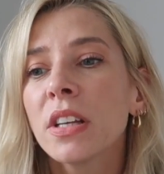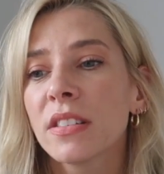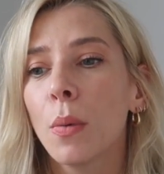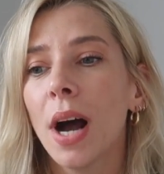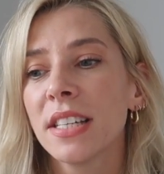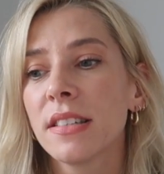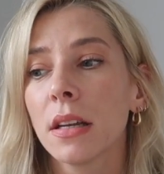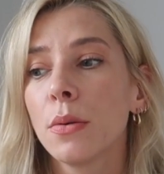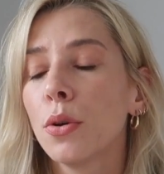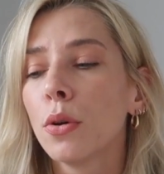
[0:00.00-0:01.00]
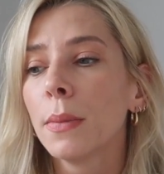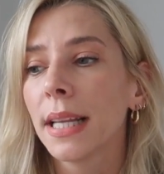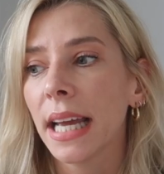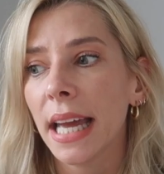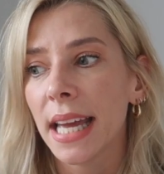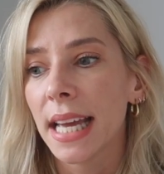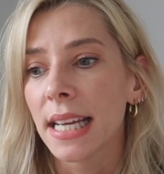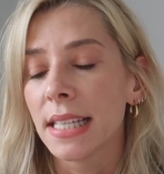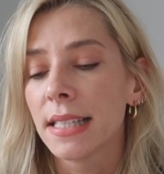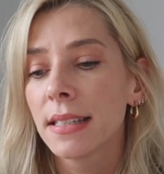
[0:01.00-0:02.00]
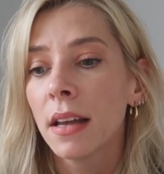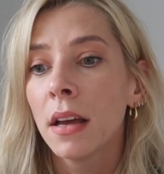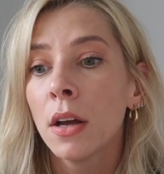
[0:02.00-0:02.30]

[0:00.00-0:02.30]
So what I do normally is